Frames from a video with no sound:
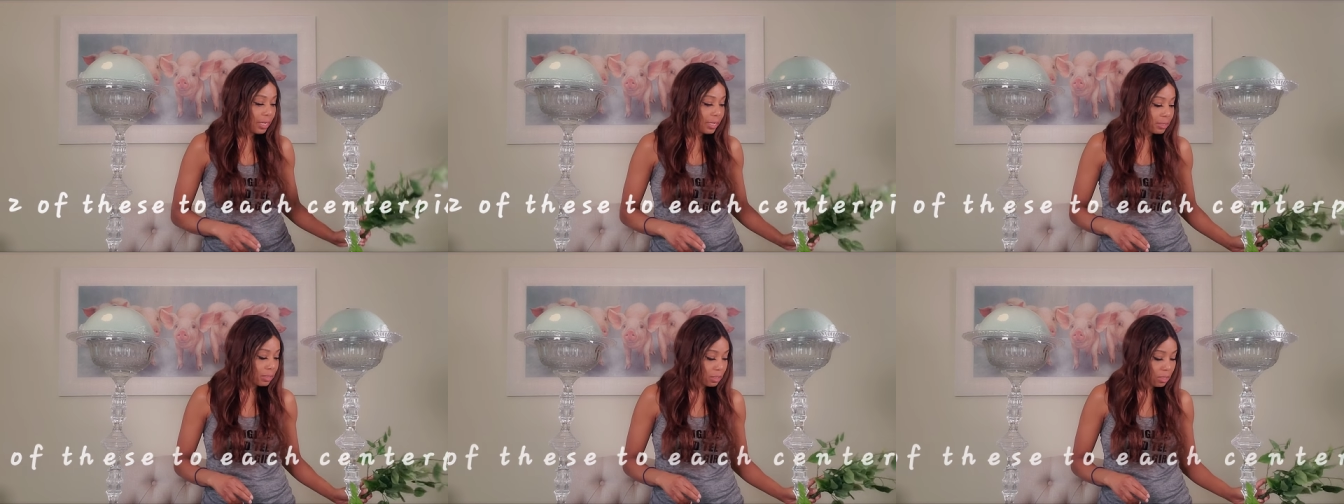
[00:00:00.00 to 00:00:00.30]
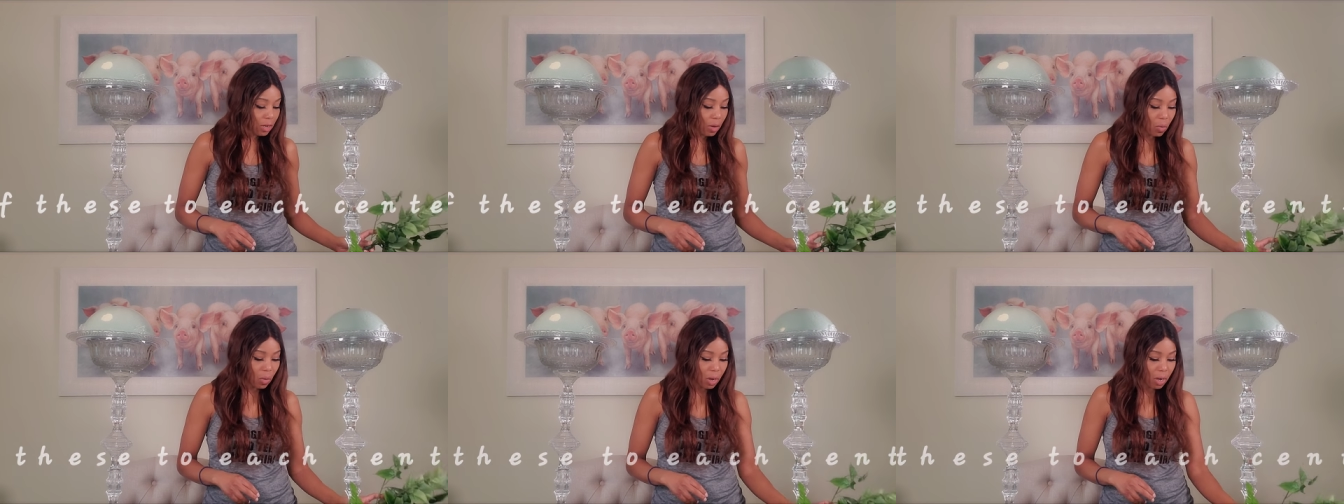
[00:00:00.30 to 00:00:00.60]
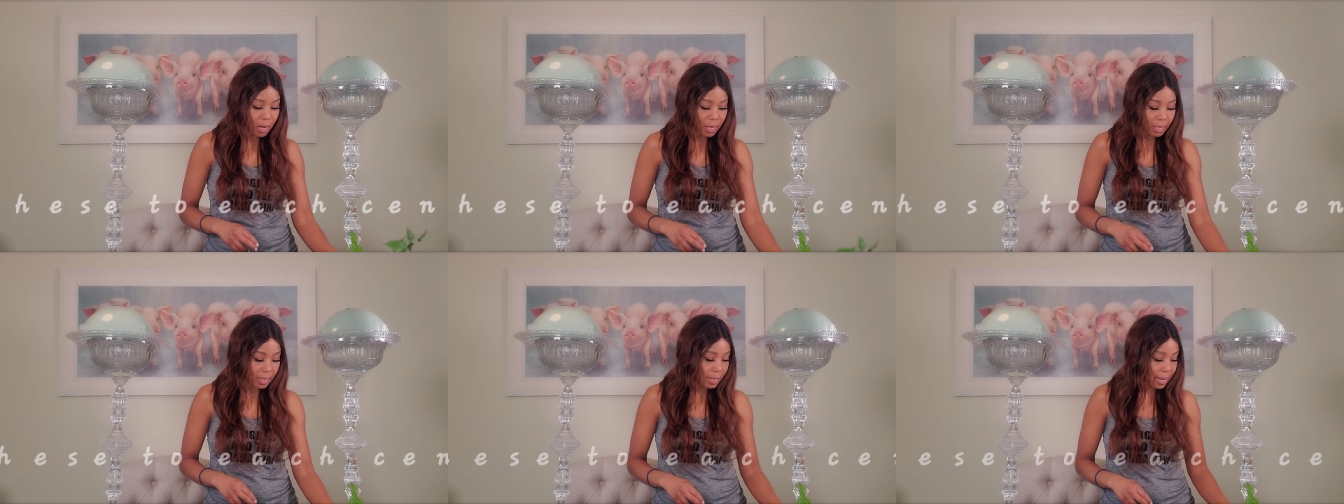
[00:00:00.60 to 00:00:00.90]
let's go
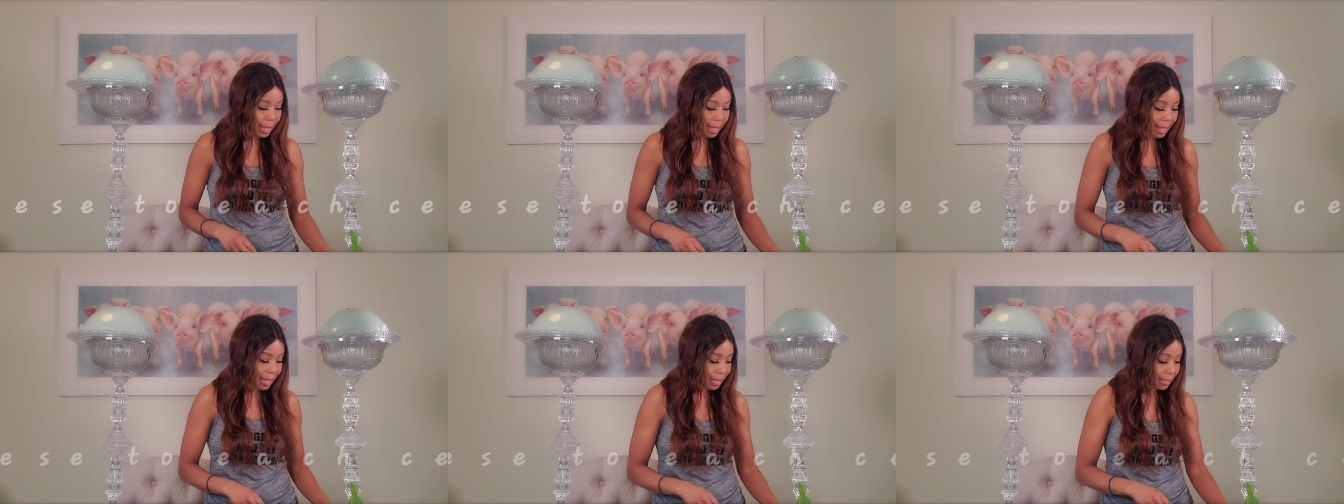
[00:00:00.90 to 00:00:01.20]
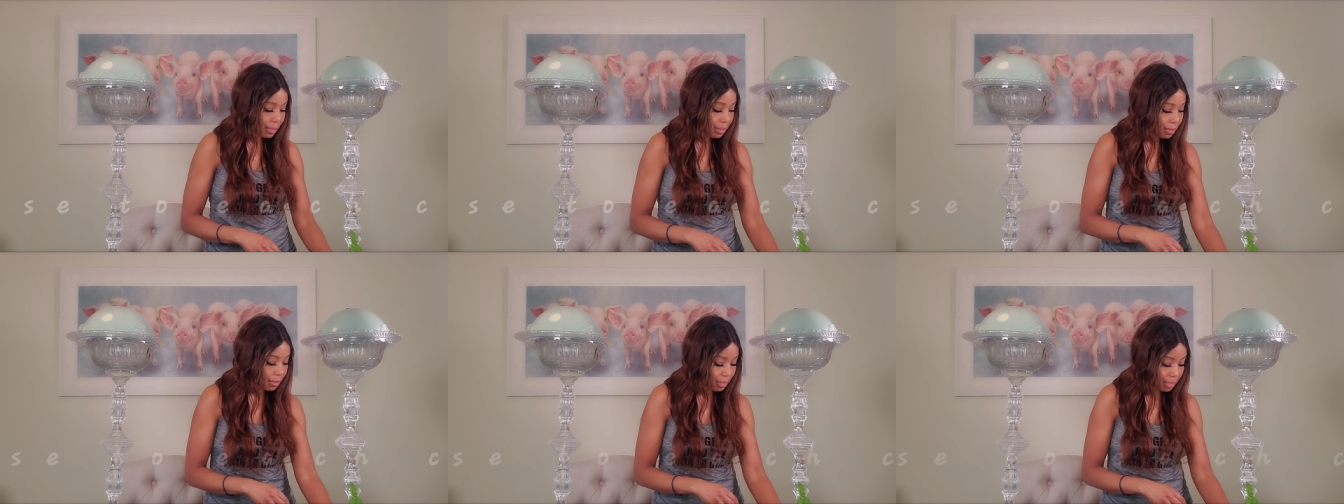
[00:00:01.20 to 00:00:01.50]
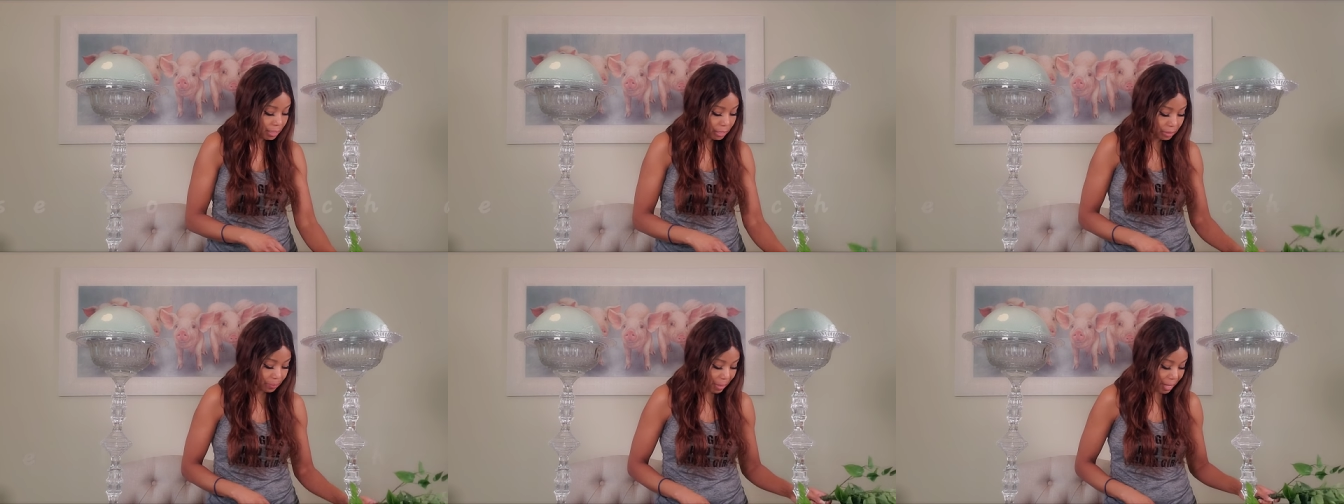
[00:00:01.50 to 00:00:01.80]
on and add
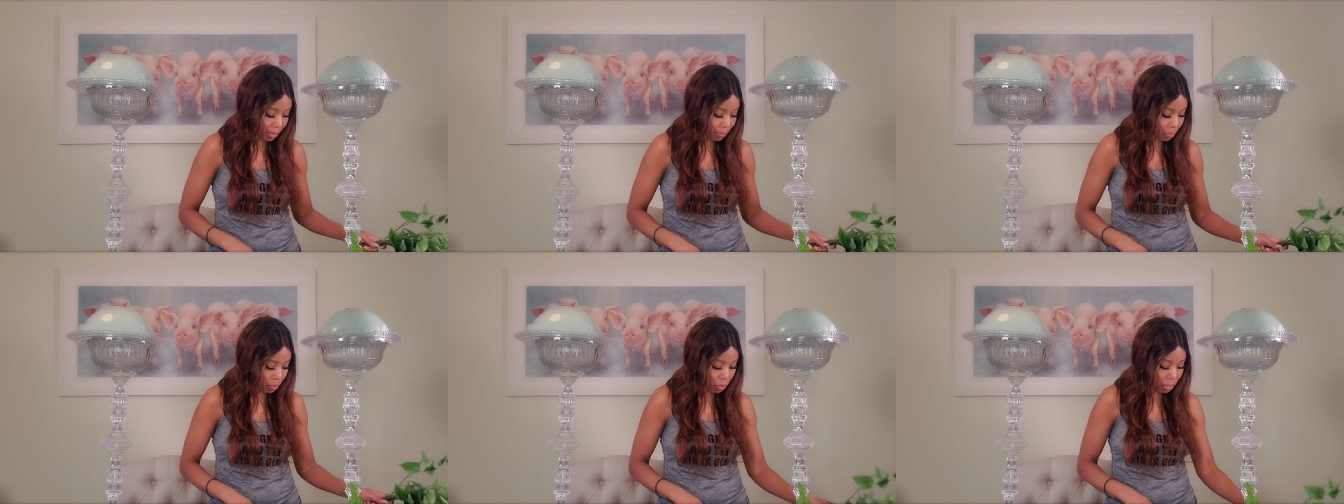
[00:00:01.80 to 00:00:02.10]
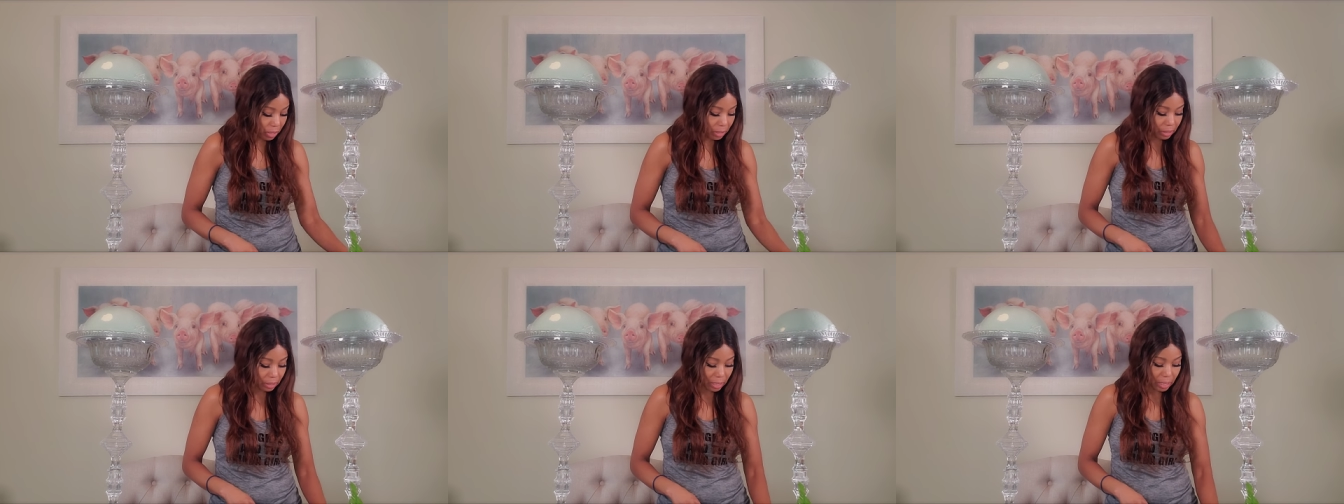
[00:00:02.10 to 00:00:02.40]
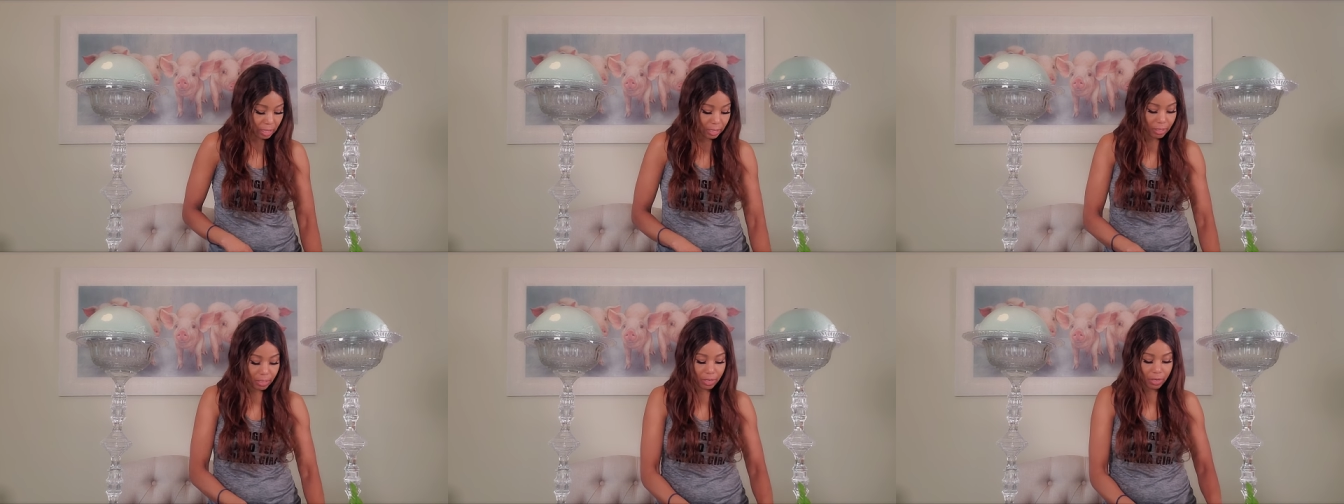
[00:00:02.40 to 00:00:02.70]
these bad boys
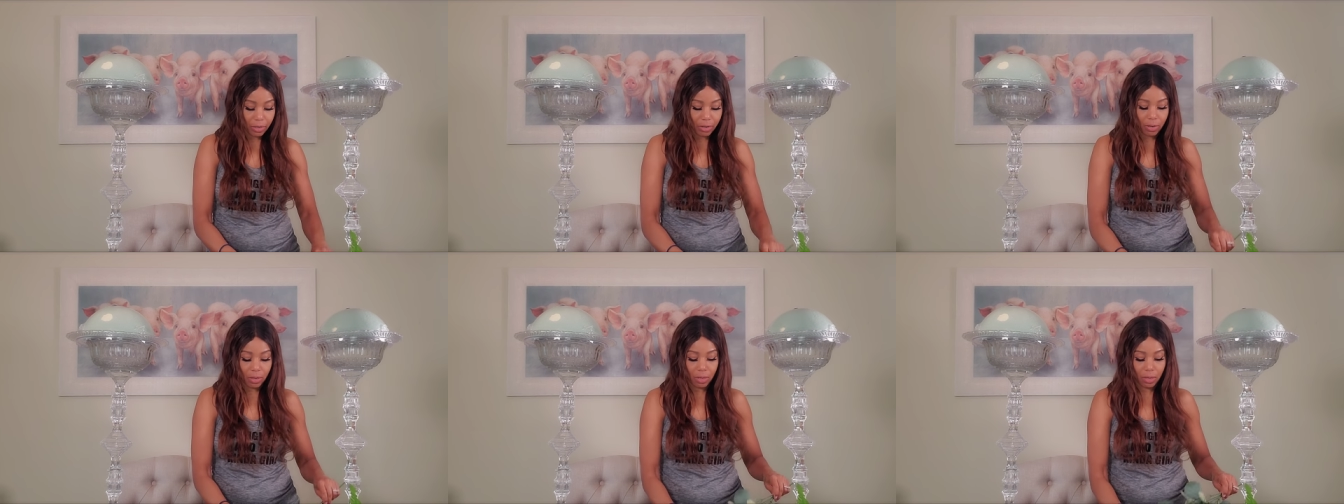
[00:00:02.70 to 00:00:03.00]
in there.